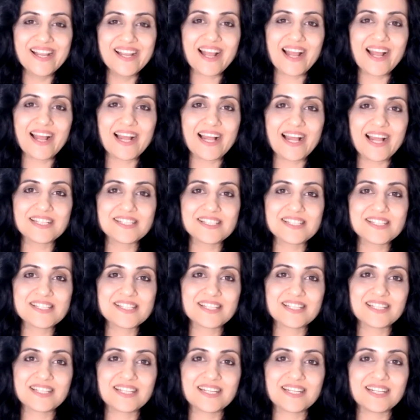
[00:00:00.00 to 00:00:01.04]
and
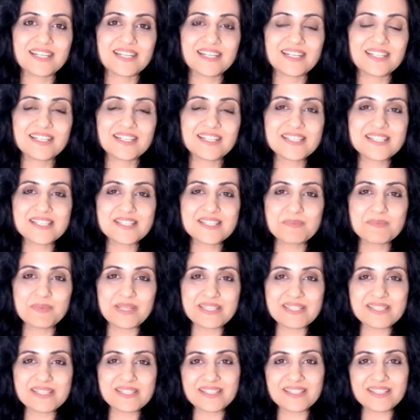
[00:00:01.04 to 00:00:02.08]
uh, it's
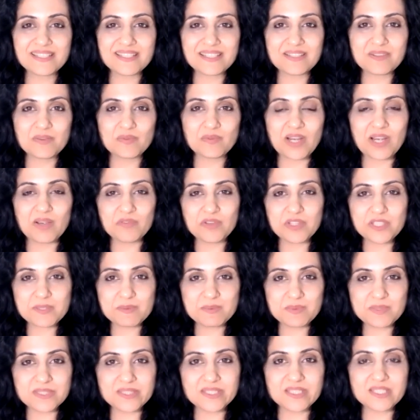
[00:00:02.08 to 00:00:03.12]
basically why we
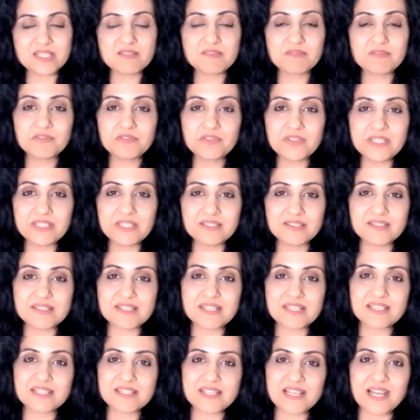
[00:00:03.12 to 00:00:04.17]
experience
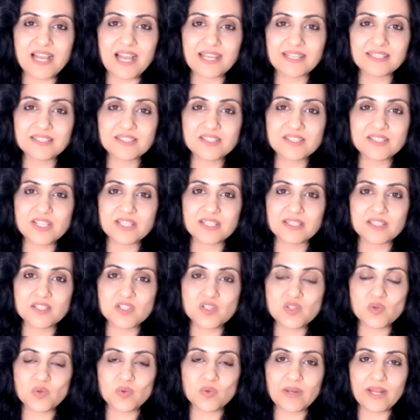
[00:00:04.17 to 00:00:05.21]
fears,
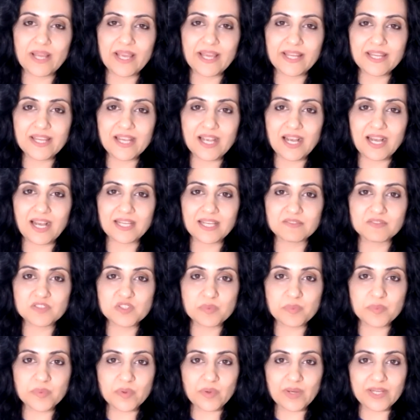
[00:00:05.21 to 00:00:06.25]
anxieties, or any kind of
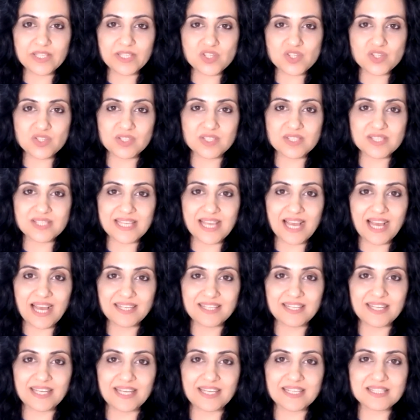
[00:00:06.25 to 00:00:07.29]
depression,
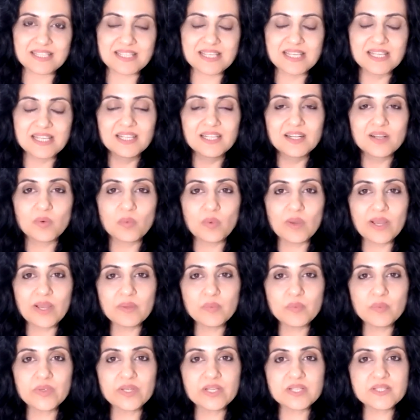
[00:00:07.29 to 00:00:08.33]
sadness,
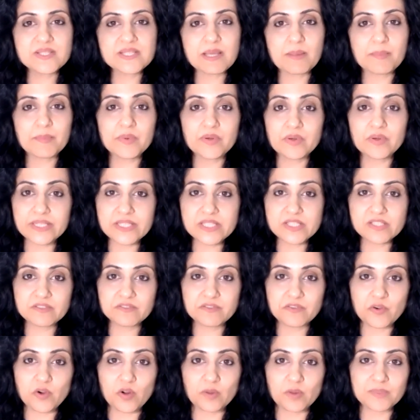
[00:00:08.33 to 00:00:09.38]
when we are separated
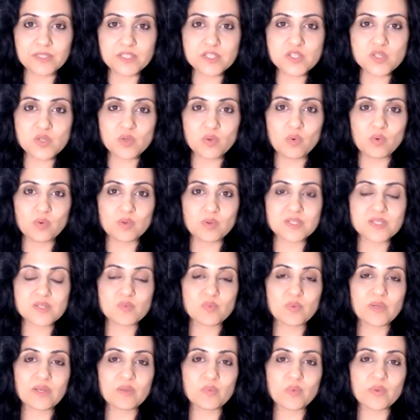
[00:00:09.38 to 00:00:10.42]
from the source,
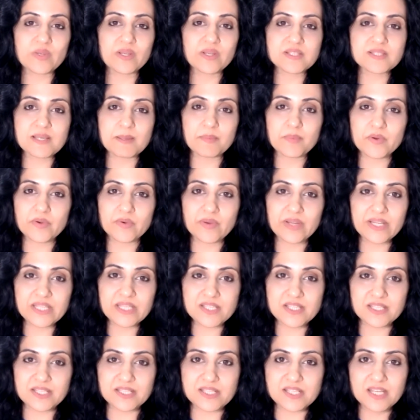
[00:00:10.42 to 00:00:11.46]
when we are
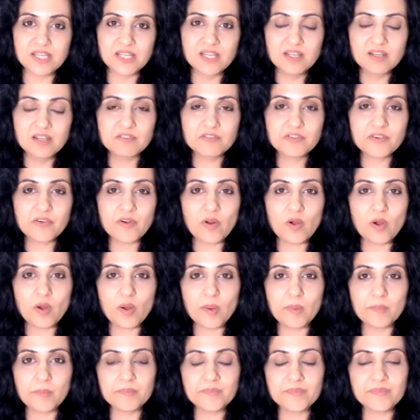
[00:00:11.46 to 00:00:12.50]
separated
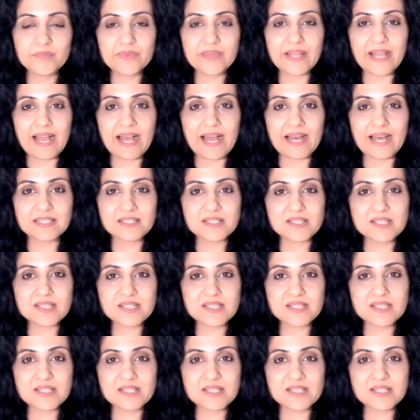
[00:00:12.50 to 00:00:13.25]
from that